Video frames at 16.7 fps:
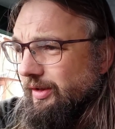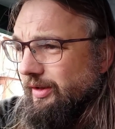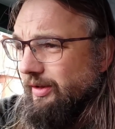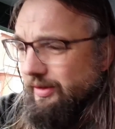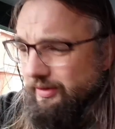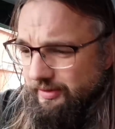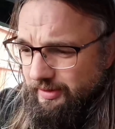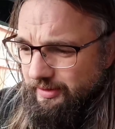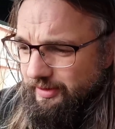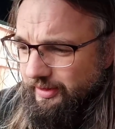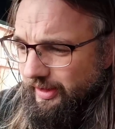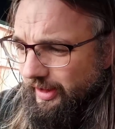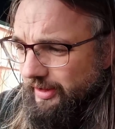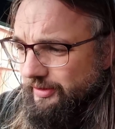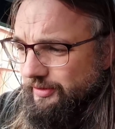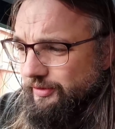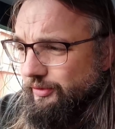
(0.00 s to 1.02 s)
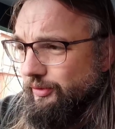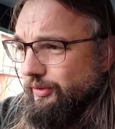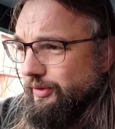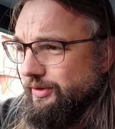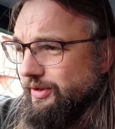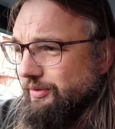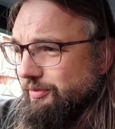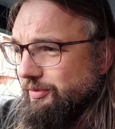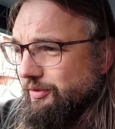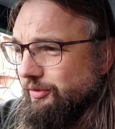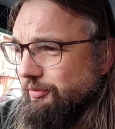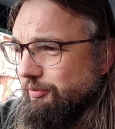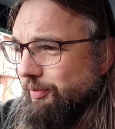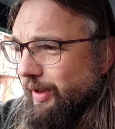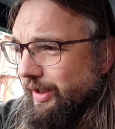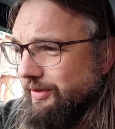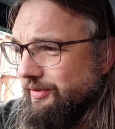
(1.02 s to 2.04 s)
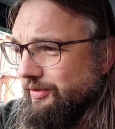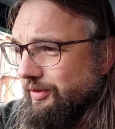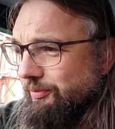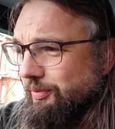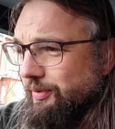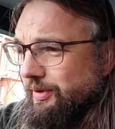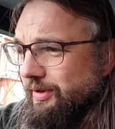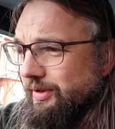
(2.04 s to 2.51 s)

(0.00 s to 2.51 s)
The indicator stalk seems to have packed up.